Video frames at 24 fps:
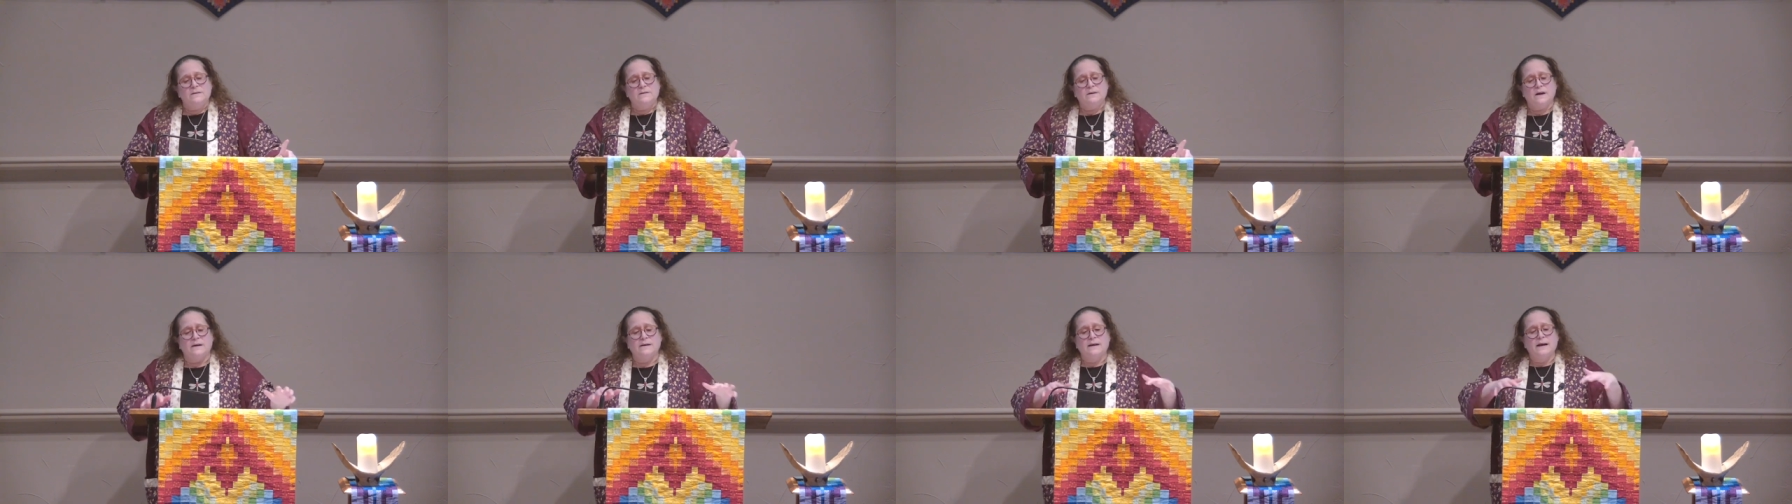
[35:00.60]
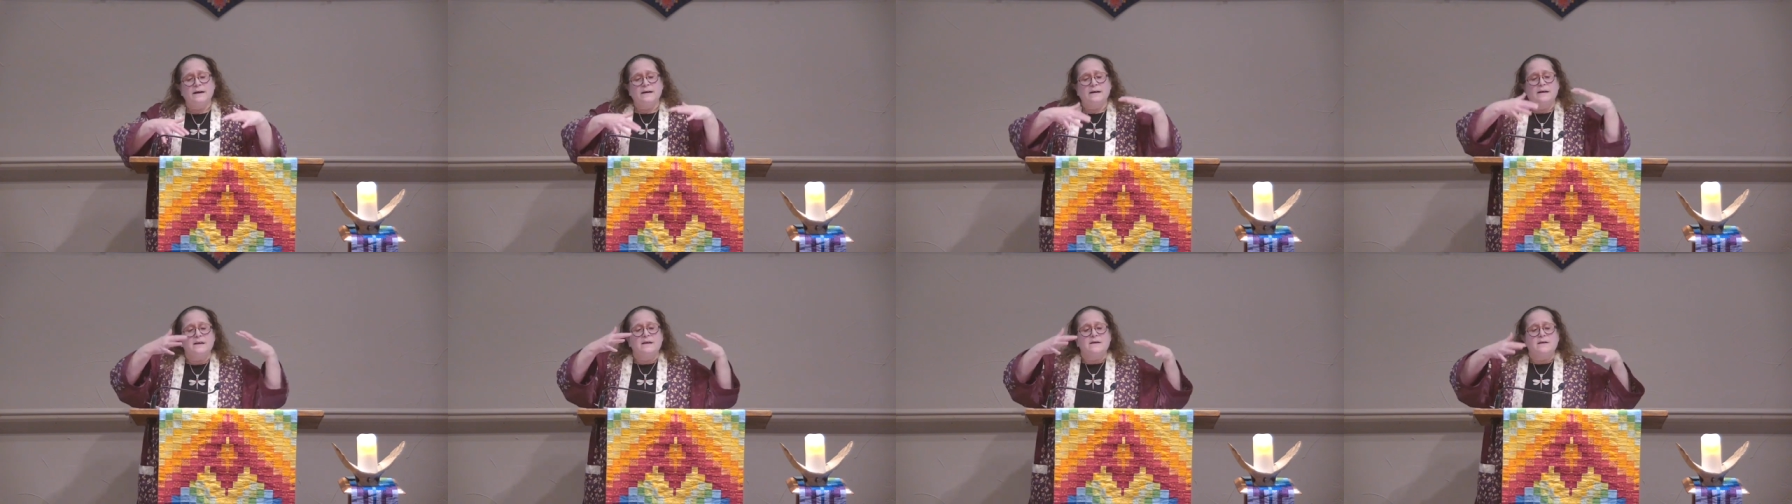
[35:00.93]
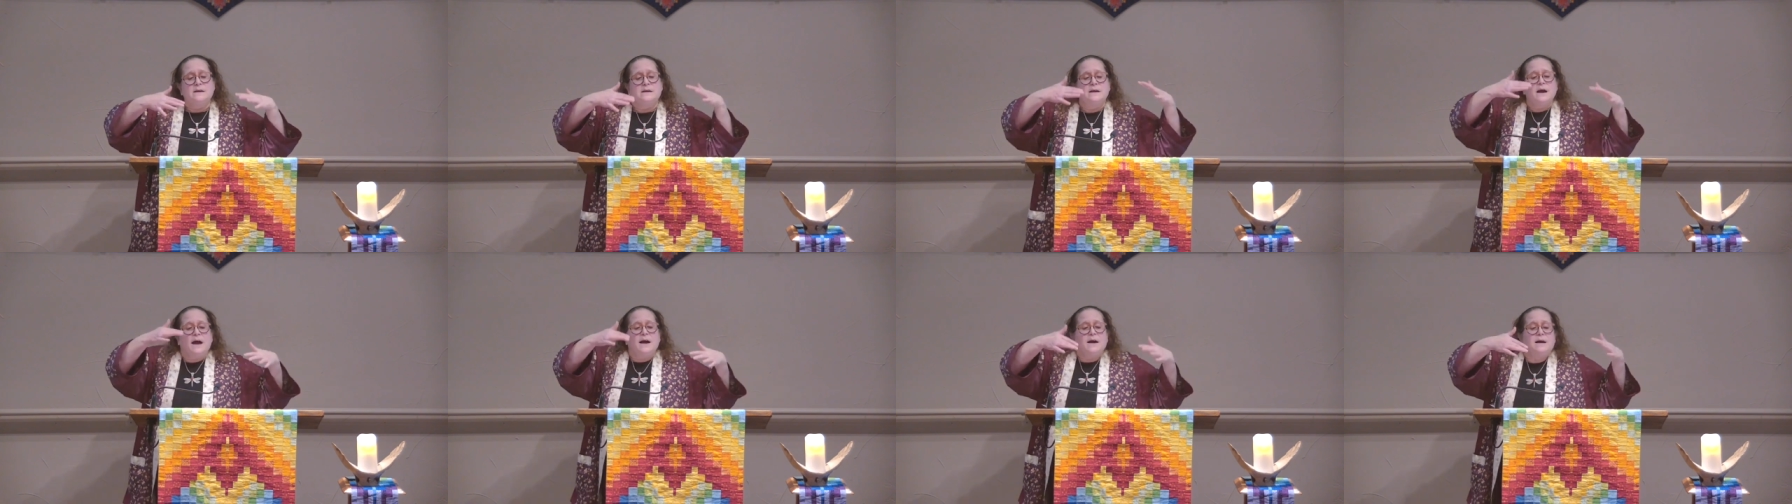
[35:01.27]
So I kind
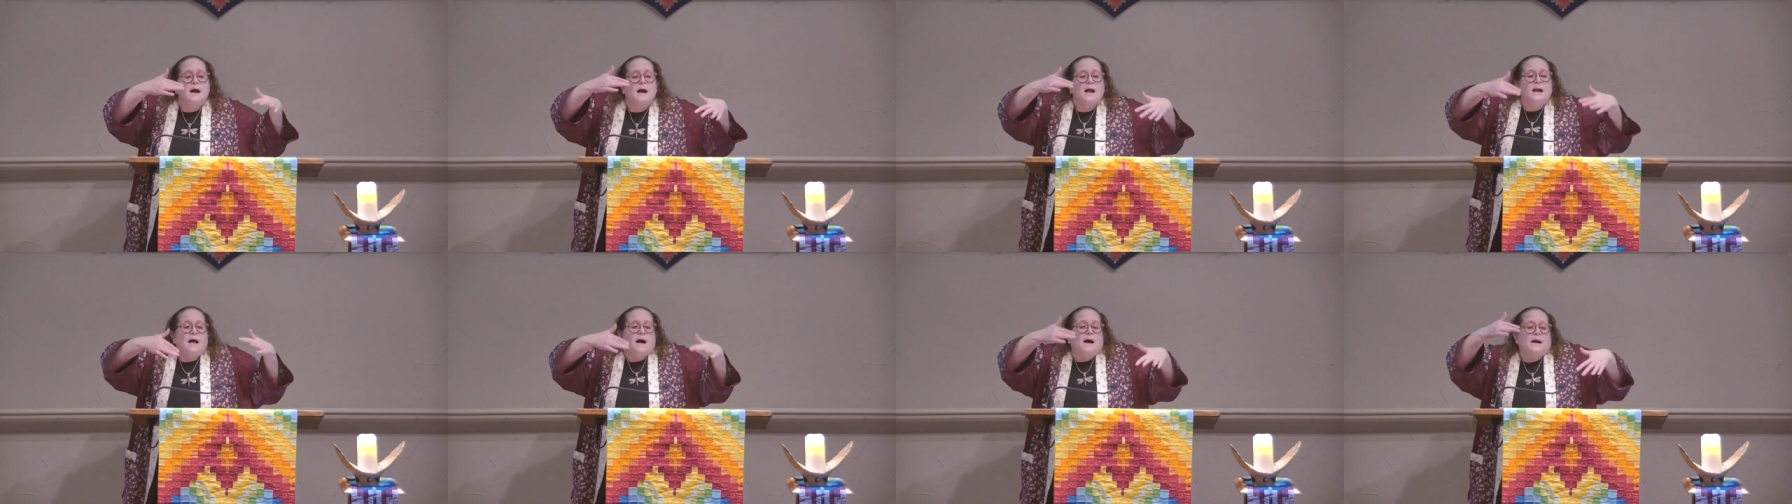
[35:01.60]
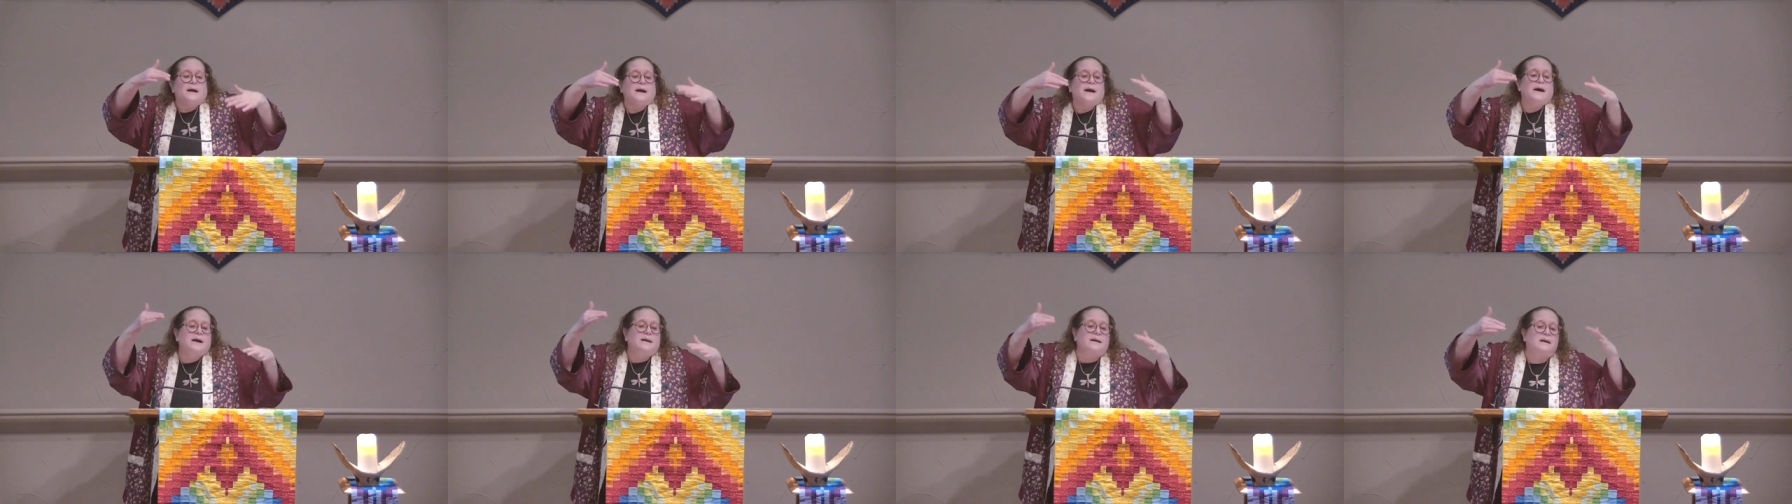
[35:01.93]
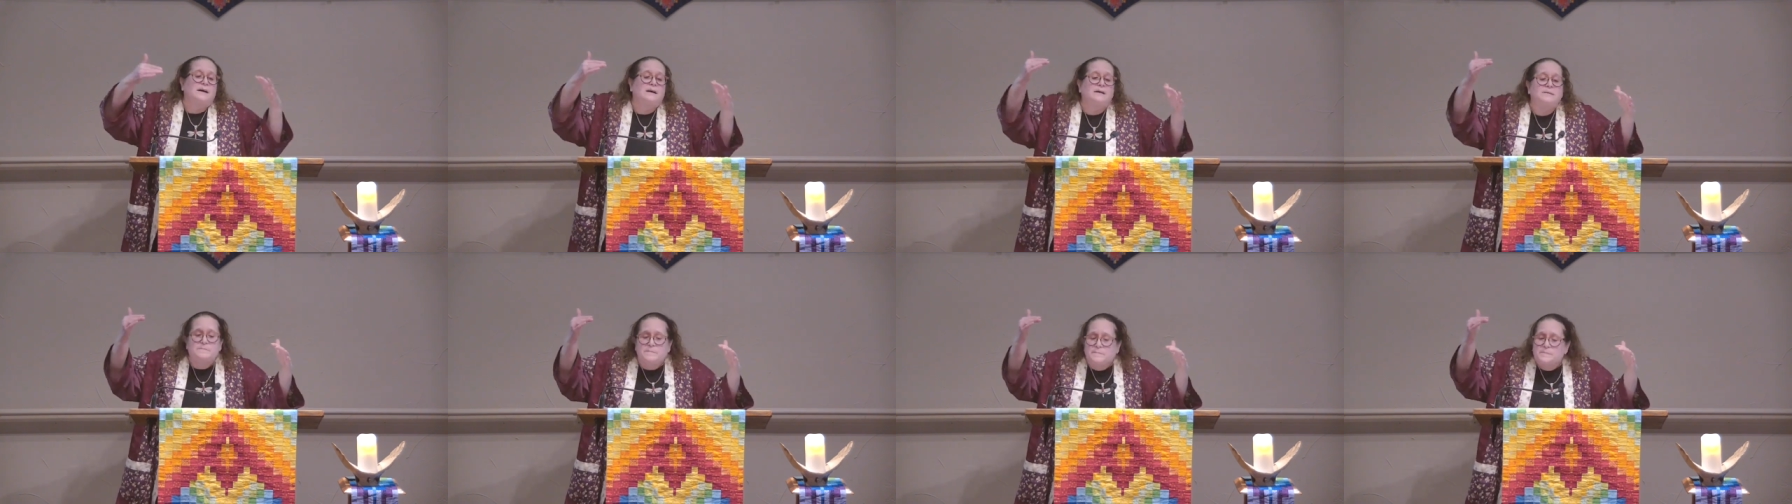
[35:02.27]
of got y'all all head
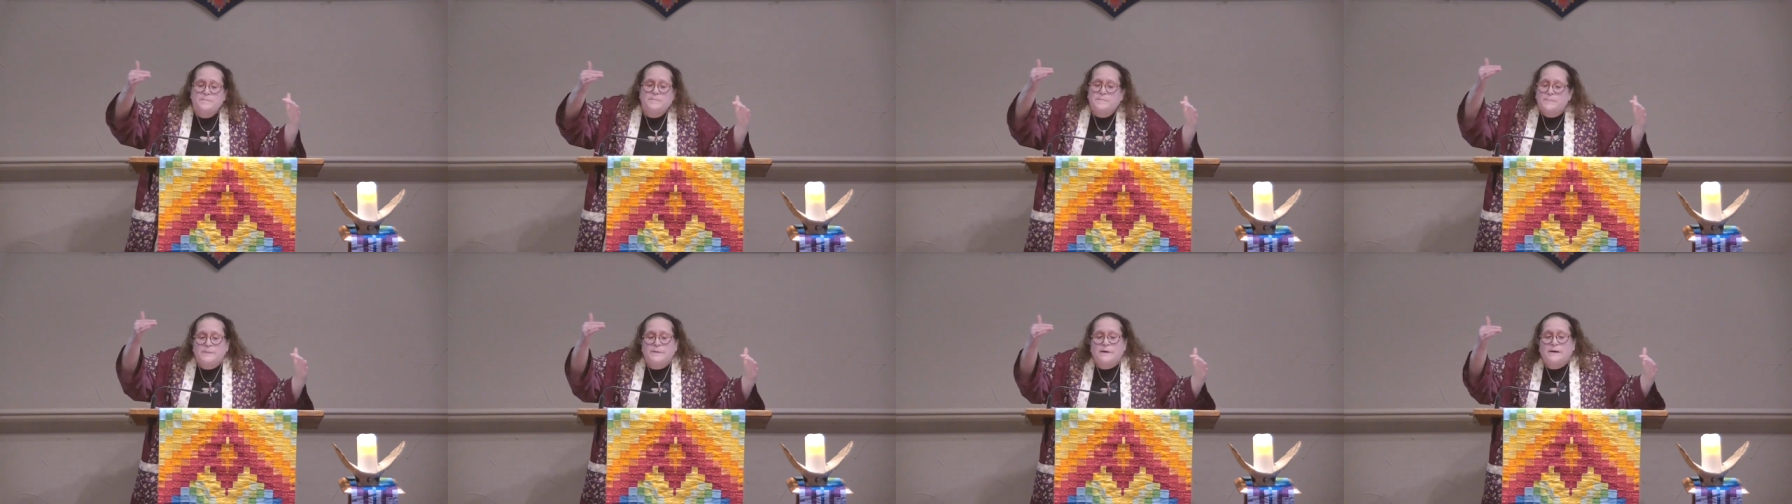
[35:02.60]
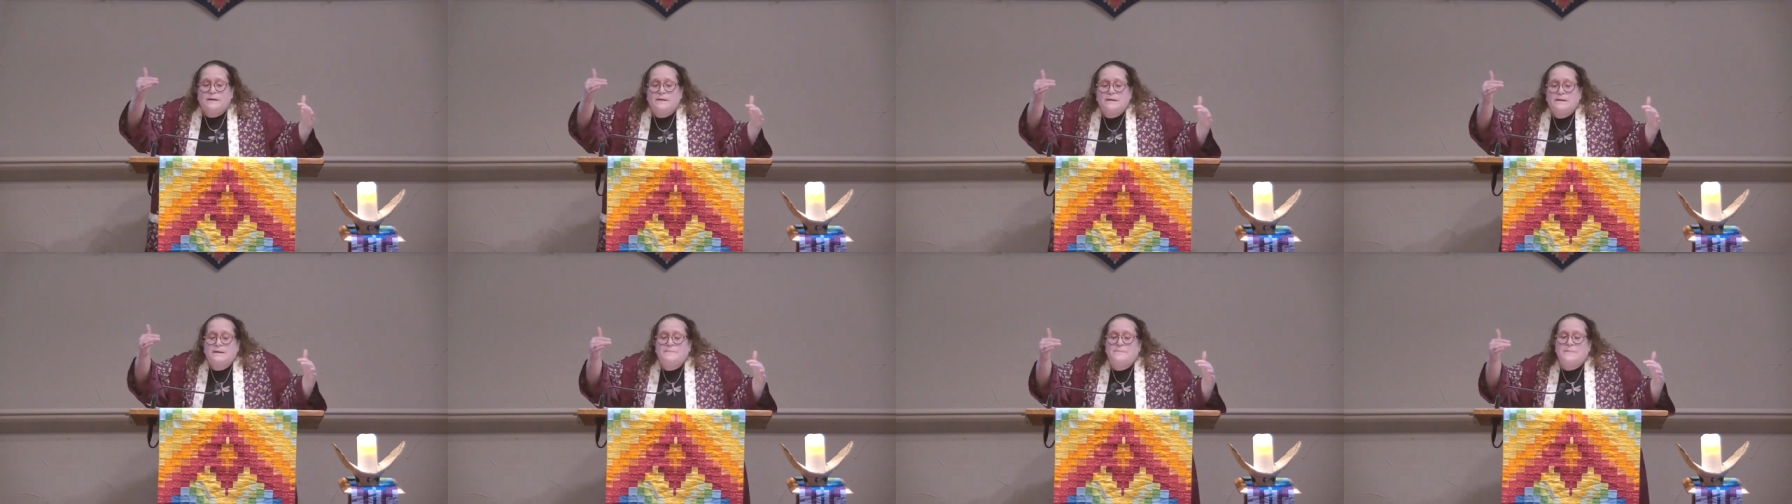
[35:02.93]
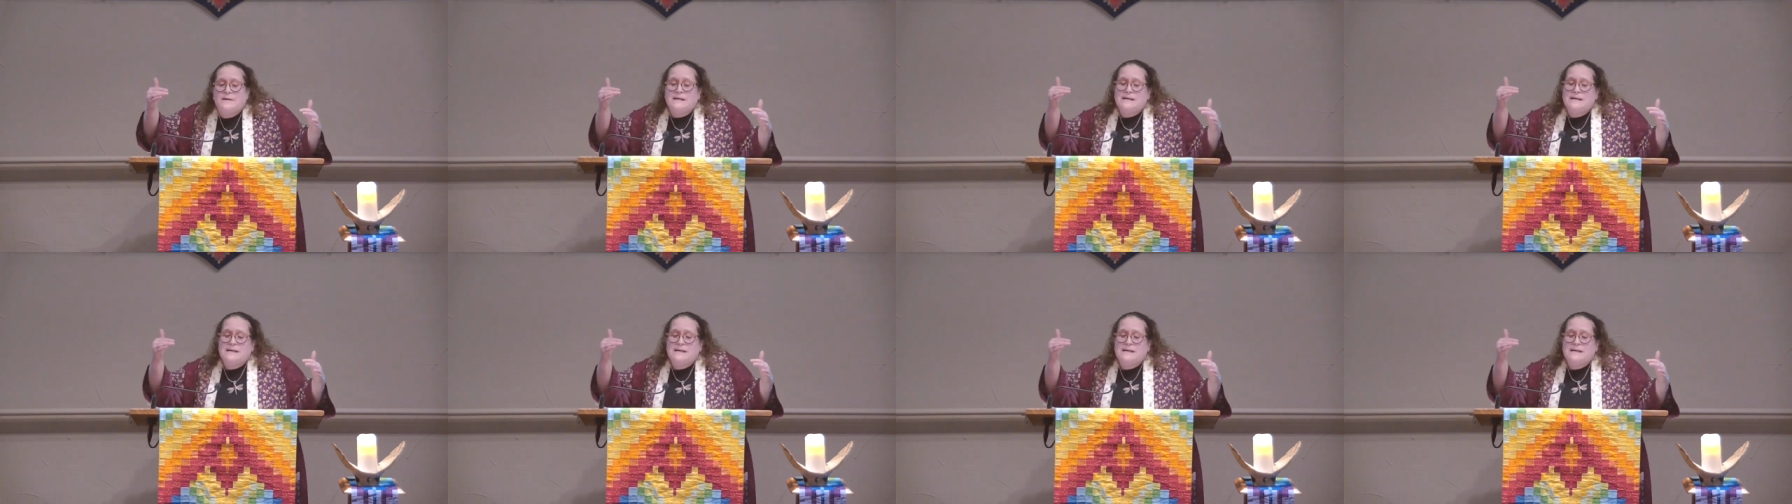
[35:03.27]
up a little